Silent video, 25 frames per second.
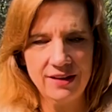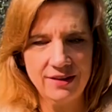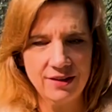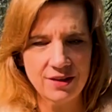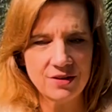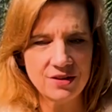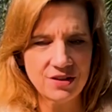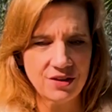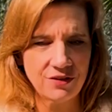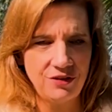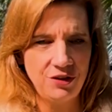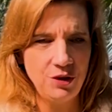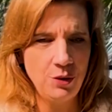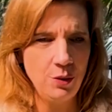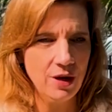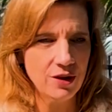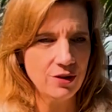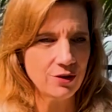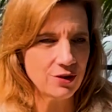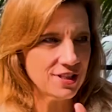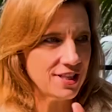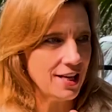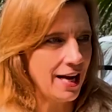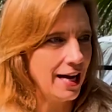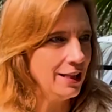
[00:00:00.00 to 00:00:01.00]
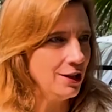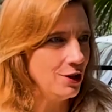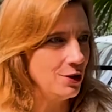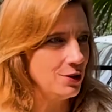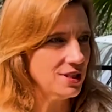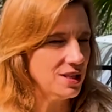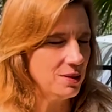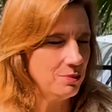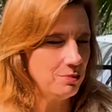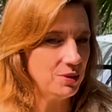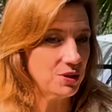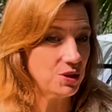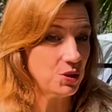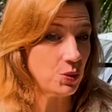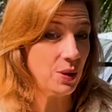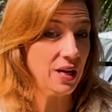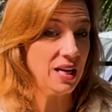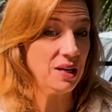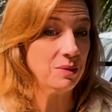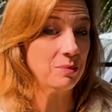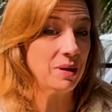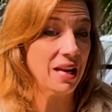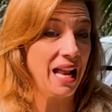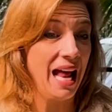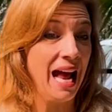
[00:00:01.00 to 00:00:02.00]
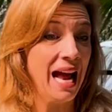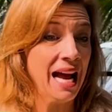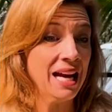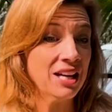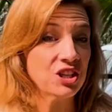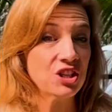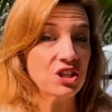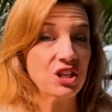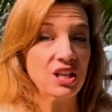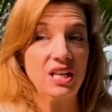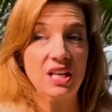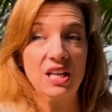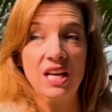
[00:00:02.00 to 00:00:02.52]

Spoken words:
there's a few other silos in between, but actually